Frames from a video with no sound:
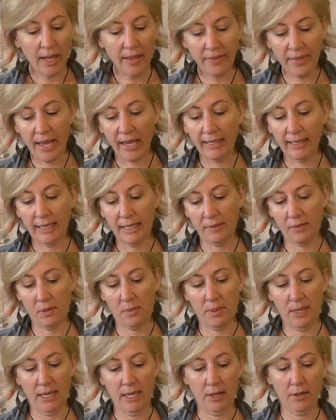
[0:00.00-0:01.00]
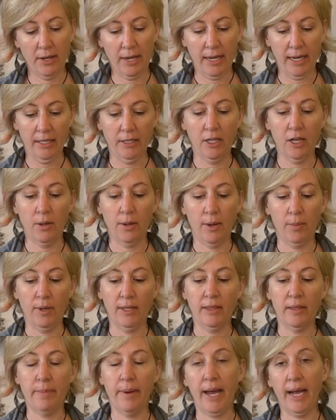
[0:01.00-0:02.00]
And that gives me, okay, I know I
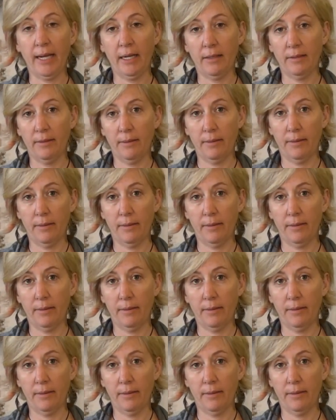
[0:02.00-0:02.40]
want the back